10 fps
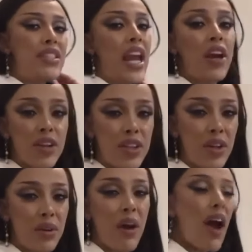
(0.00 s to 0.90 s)
Dare
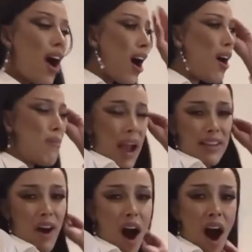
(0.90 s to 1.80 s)
you? Oh my
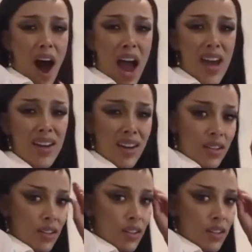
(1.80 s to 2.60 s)
god!